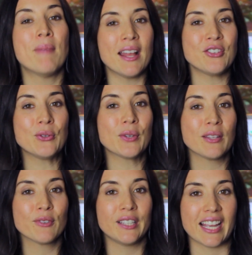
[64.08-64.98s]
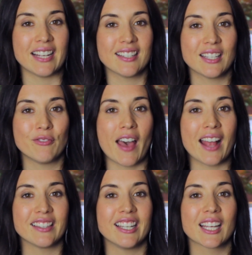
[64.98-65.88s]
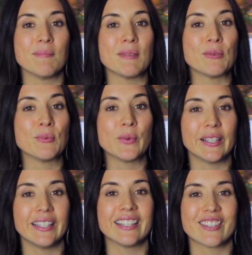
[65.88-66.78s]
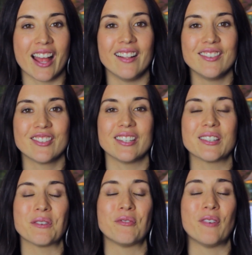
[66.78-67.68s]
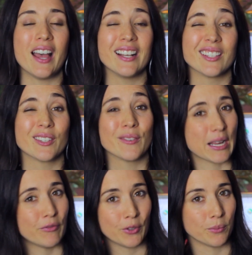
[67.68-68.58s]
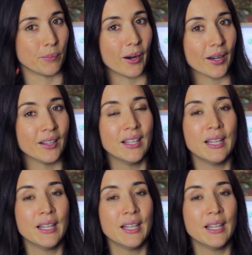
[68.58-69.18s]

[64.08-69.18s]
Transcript: bet you can relate to the fact that it can be really challenging to find the right food bar.